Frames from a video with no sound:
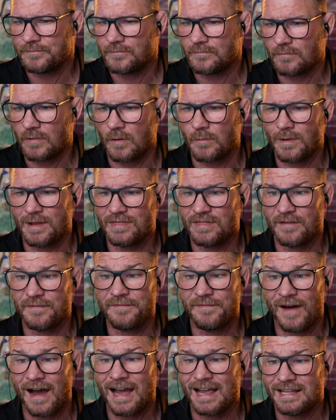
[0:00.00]
Well, when the
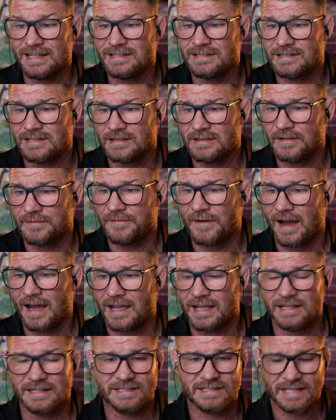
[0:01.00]
fight, the
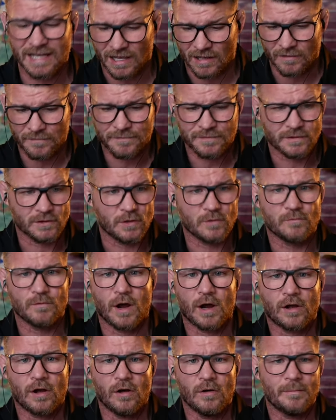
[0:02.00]
fight itself. Luke
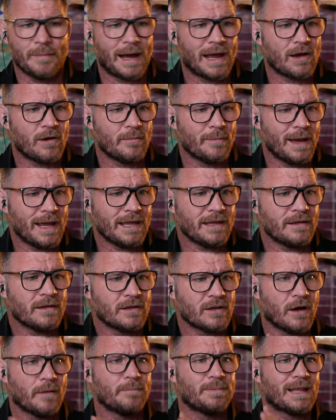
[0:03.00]
Rockhold, my old mate,
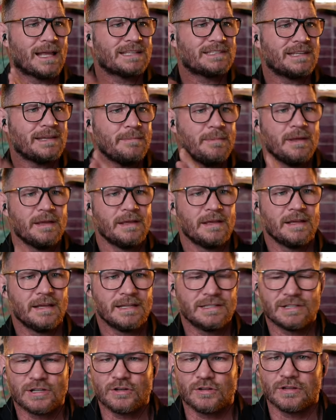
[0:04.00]
God bless him.
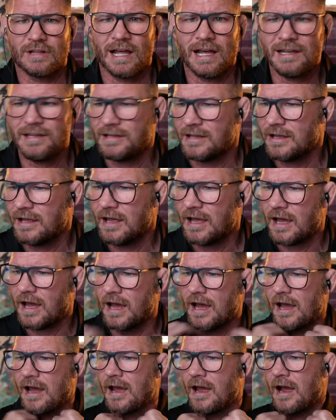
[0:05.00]
He's a good lad. Uh,
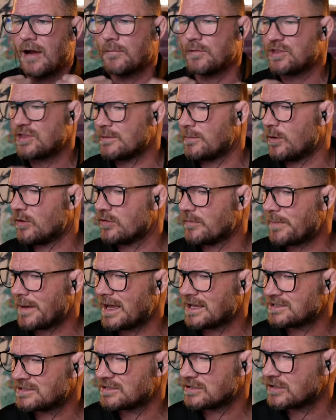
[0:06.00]
I wish him all the
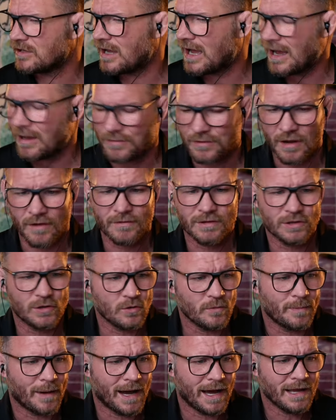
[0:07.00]
best out there in
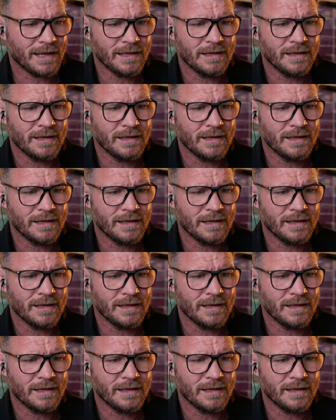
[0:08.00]
Dubai.